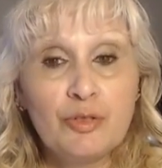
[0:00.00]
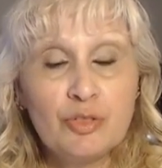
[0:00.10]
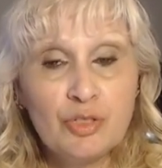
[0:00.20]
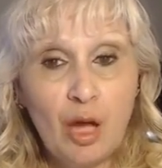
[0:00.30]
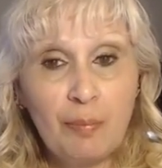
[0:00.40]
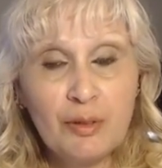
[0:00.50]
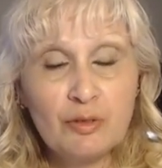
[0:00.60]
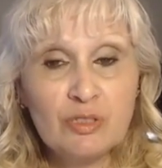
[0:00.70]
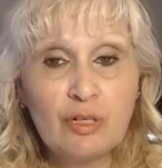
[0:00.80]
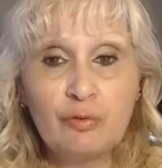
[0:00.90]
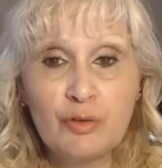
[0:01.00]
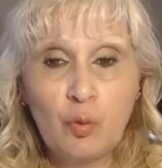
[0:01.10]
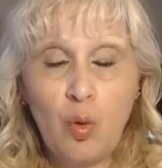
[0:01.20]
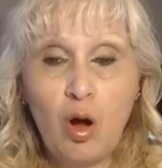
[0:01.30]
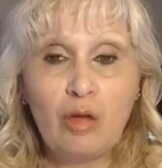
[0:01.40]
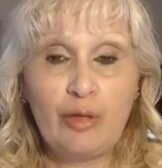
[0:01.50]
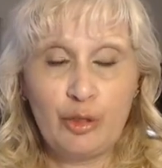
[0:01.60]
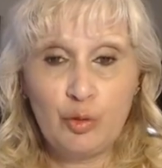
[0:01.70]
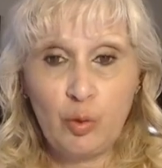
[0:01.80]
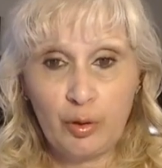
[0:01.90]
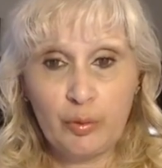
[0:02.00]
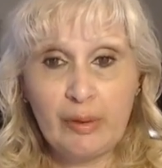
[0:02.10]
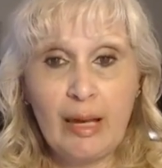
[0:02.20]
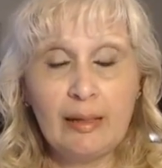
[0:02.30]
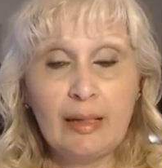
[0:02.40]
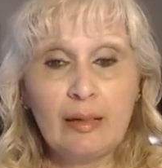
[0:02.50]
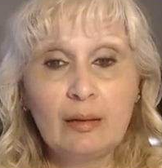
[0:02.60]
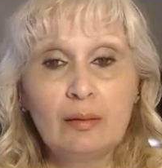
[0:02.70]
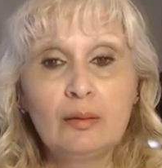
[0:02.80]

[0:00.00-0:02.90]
you stopping yourself with a wall that you are creating?